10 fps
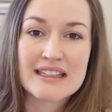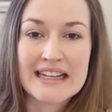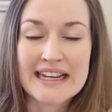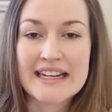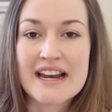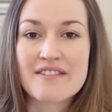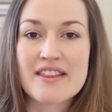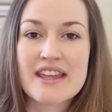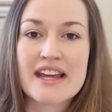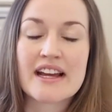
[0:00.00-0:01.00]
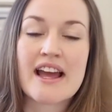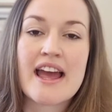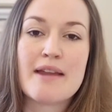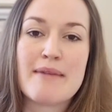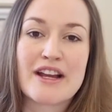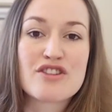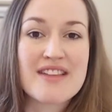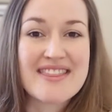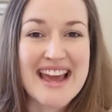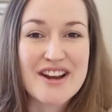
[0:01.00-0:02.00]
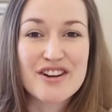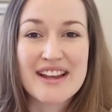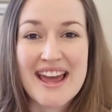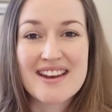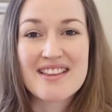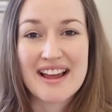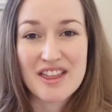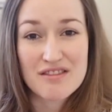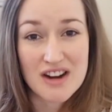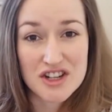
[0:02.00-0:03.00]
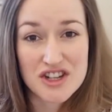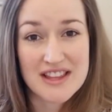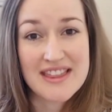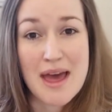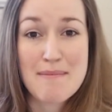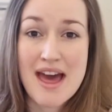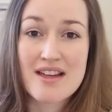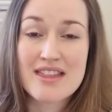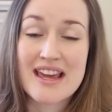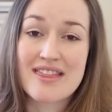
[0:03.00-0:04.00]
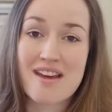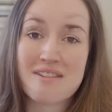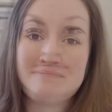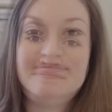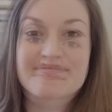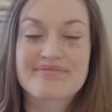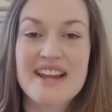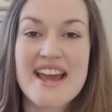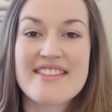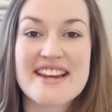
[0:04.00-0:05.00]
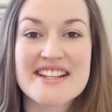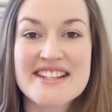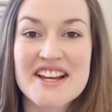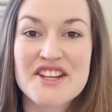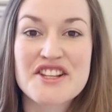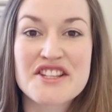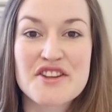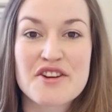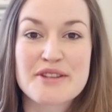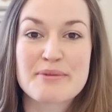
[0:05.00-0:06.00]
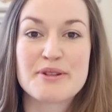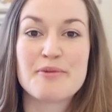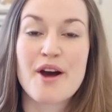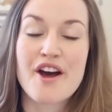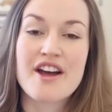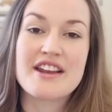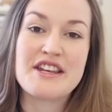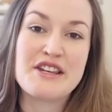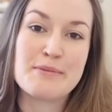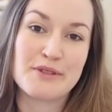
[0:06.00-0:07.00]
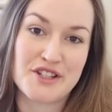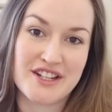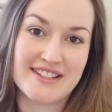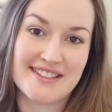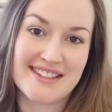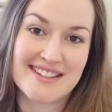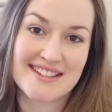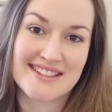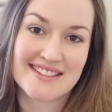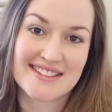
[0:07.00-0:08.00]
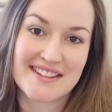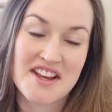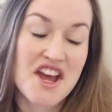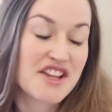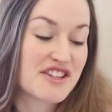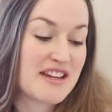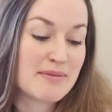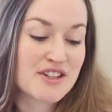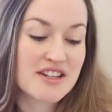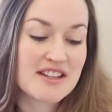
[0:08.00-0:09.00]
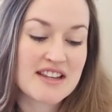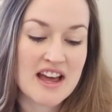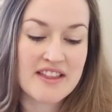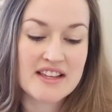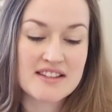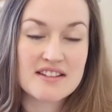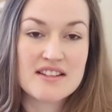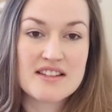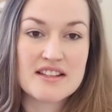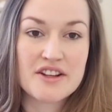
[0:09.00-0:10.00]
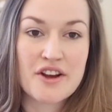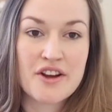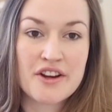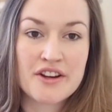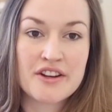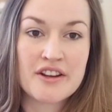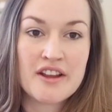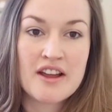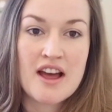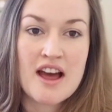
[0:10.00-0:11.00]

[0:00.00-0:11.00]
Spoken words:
clean and everything, and making sure that they don't get like thrush in their mouth either. The next thing I used in the hospital were nipple shields. So nipple shields are these little silicone